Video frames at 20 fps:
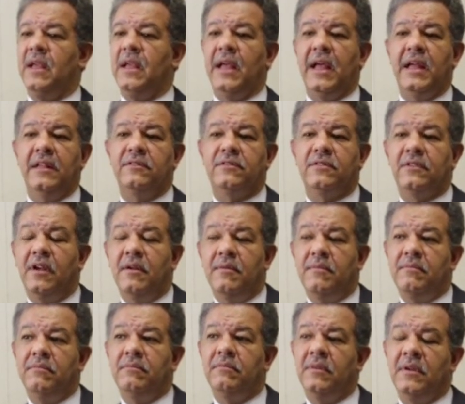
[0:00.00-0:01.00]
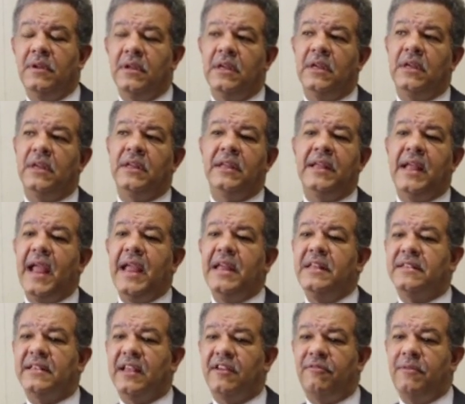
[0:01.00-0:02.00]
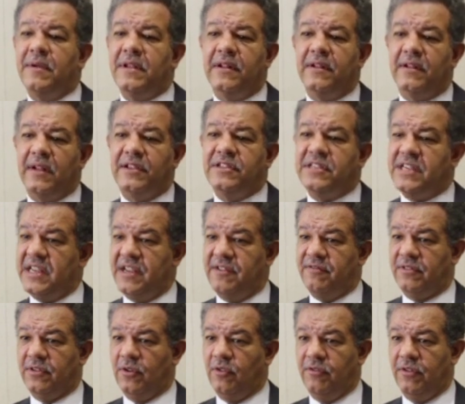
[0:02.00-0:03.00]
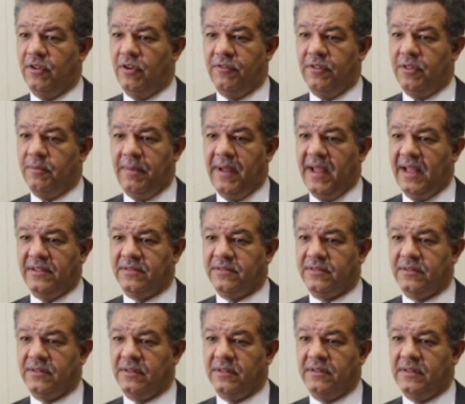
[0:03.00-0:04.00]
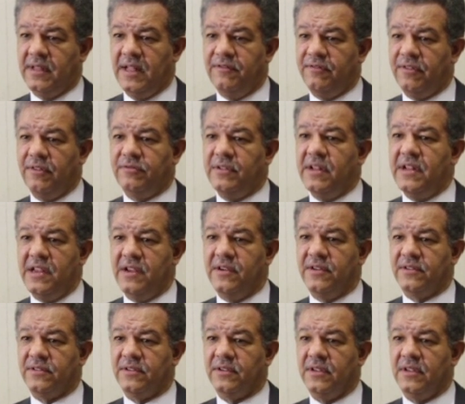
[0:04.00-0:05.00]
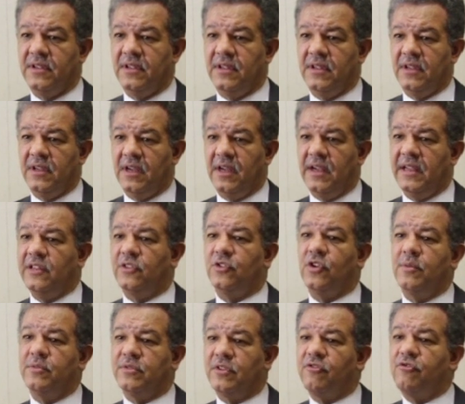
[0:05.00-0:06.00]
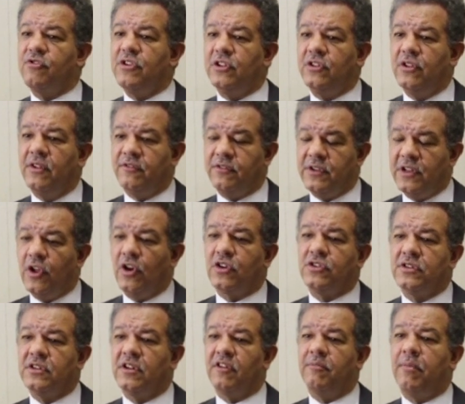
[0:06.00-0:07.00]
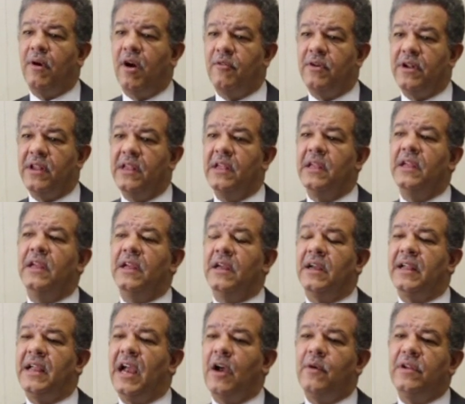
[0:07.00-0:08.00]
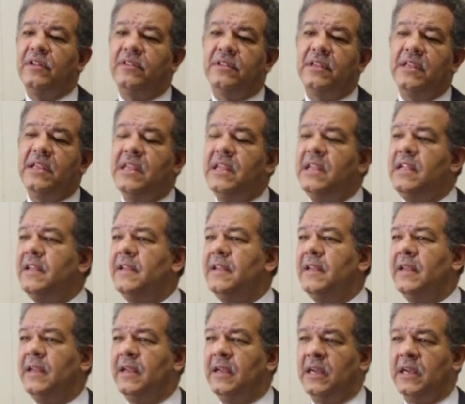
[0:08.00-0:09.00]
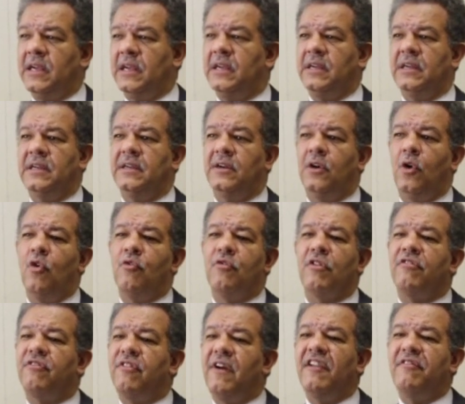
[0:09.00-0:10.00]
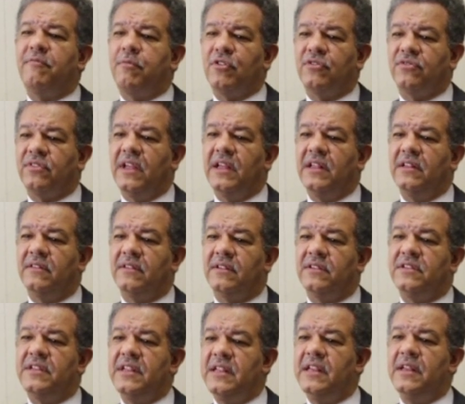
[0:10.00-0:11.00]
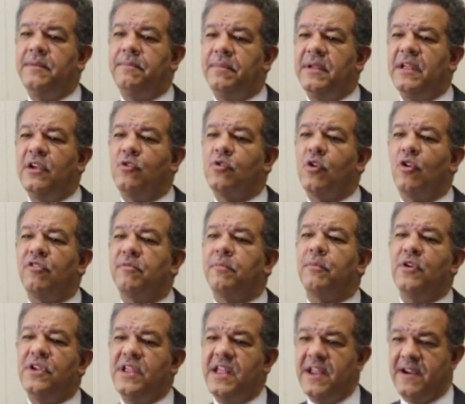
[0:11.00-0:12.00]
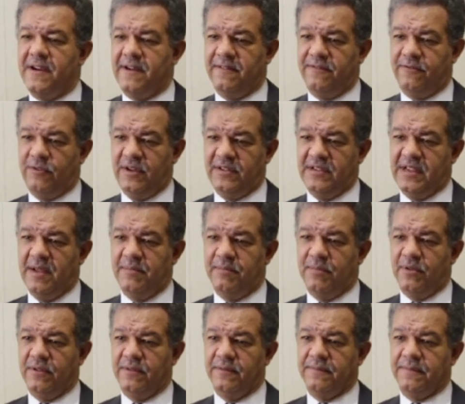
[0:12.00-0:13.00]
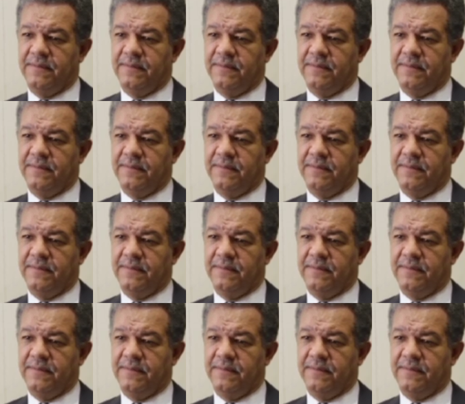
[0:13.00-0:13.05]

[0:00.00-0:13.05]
And some gains have been achieved over the past 10, 15 years in terms of reduction of poverty, guaranteeing over 5% GDP growth per year, for example.